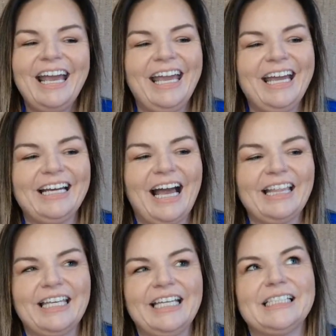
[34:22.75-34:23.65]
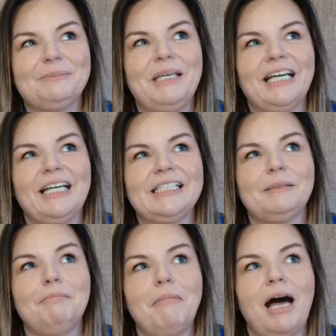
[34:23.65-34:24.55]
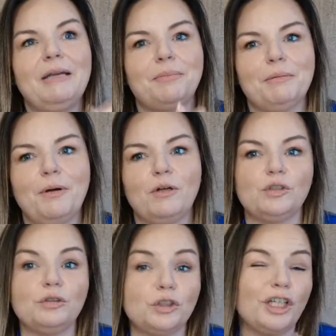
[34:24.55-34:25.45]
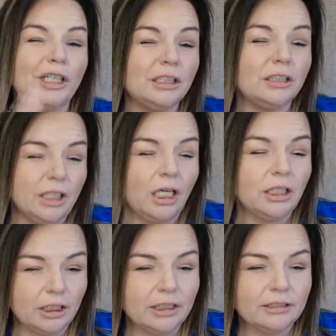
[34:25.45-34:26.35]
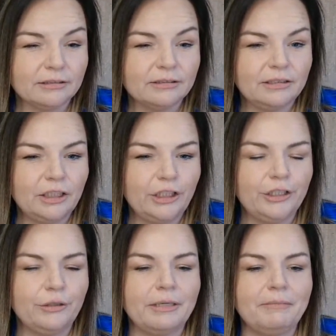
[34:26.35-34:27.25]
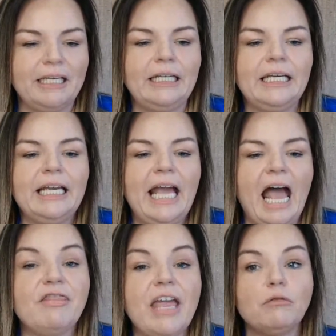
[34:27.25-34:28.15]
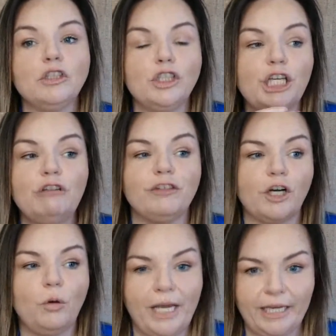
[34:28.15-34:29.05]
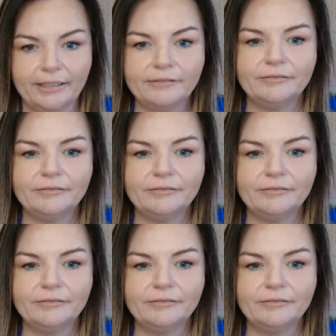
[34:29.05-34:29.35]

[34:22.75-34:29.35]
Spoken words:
And I think it's because my proposal took a little longer. You know what I mean? And they were looking for quick,